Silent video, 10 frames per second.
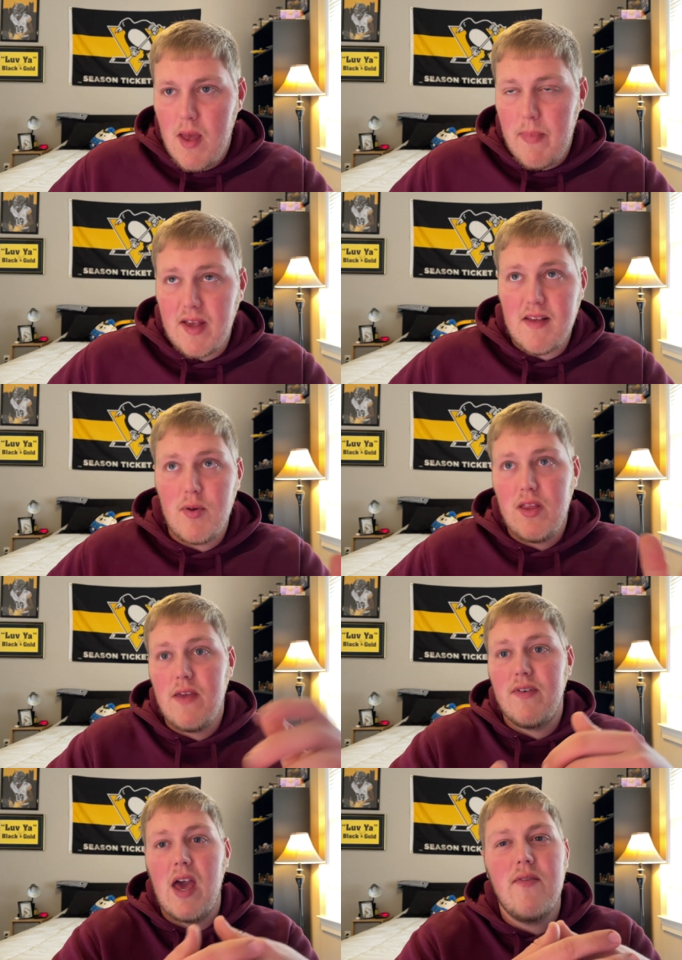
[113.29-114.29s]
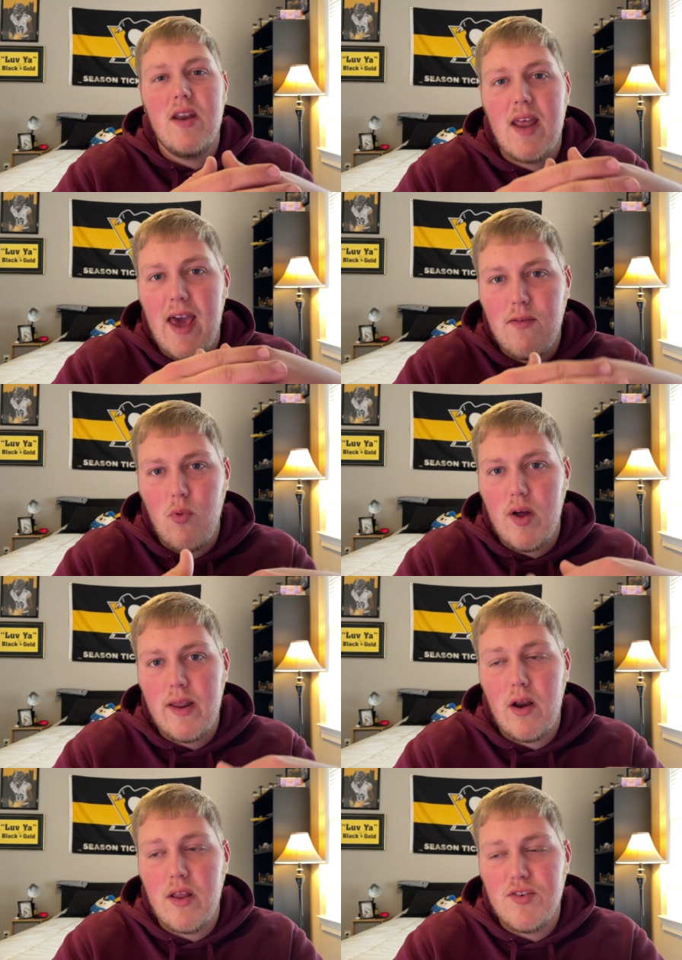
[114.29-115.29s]
because I believe Kevin had one
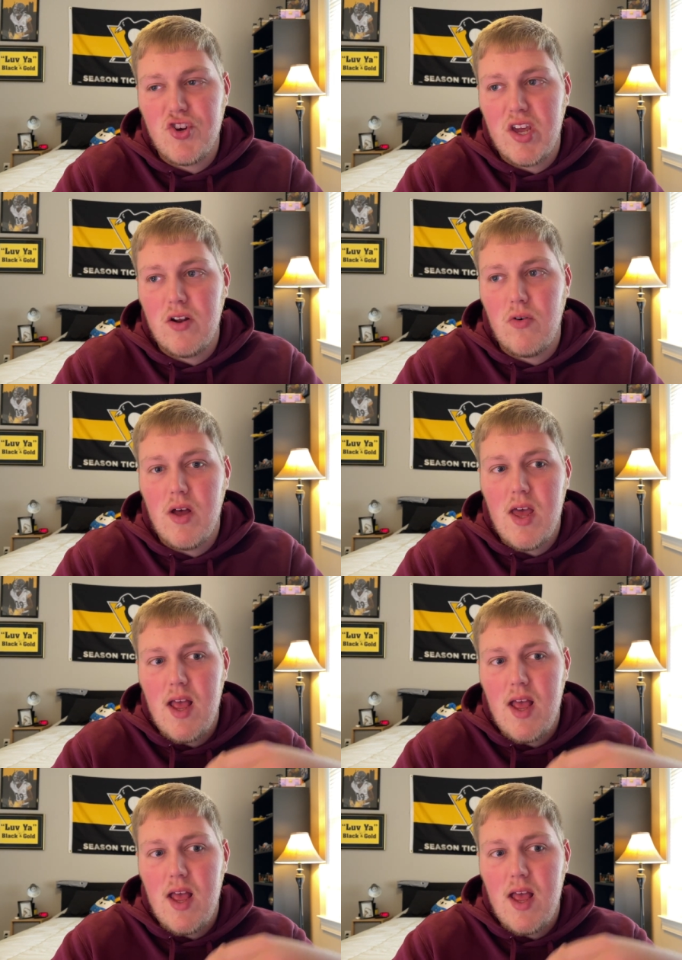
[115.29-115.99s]
and on his channel